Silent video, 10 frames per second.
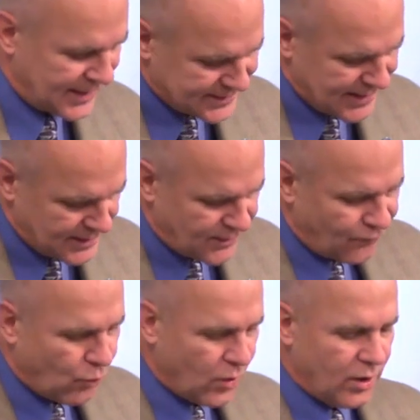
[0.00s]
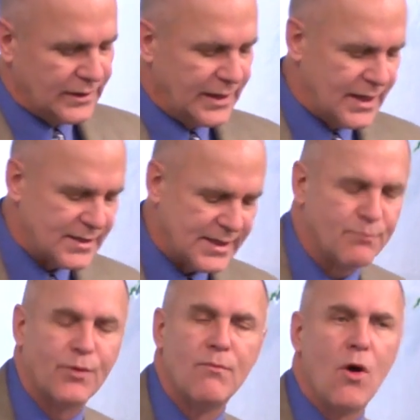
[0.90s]
excessive worldliness
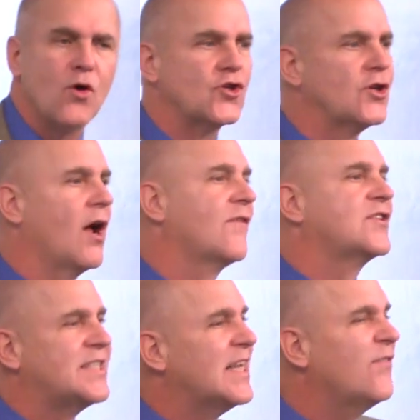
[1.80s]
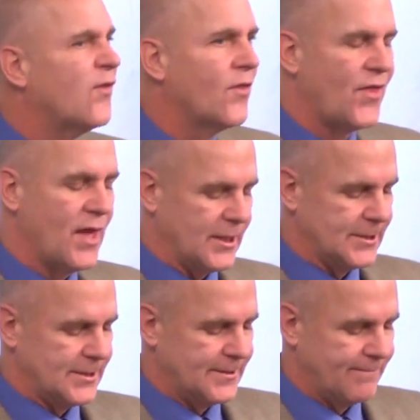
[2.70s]
and promotion of sinful
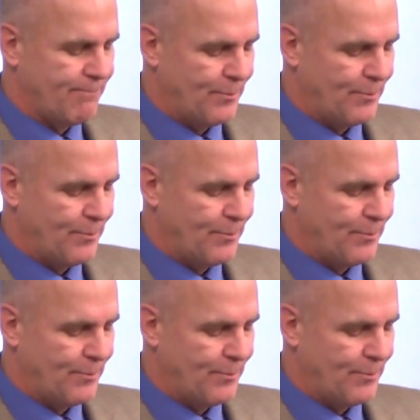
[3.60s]
things.